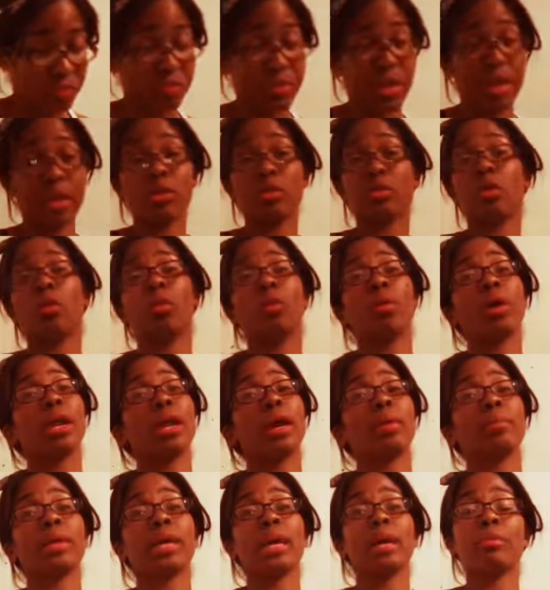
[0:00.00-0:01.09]
They don't know what
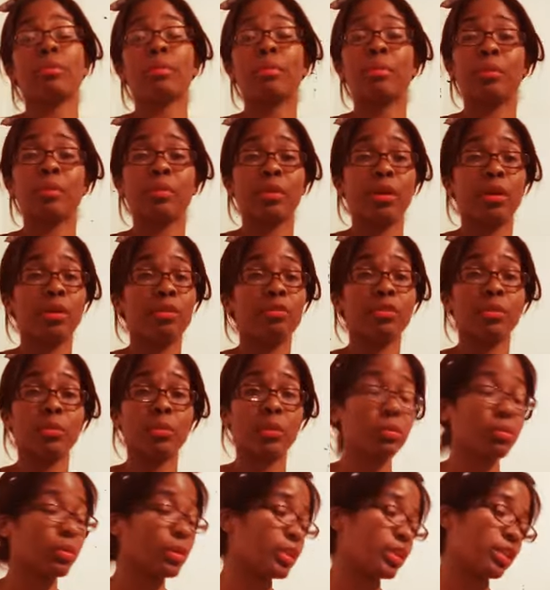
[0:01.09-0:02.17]
I'm capable of, and
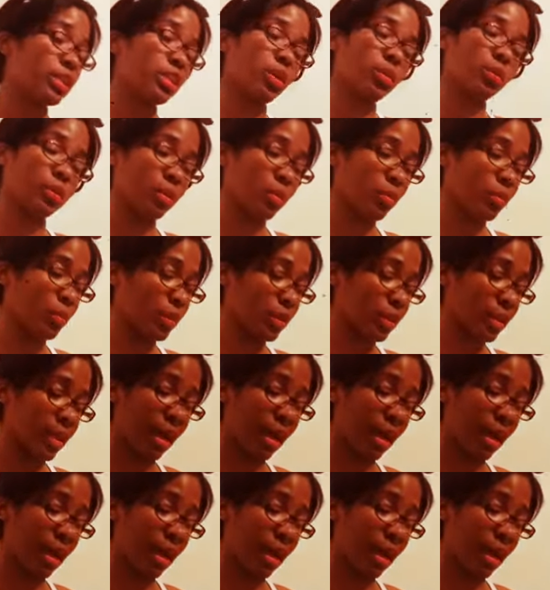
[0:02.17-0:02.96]
we really don't know what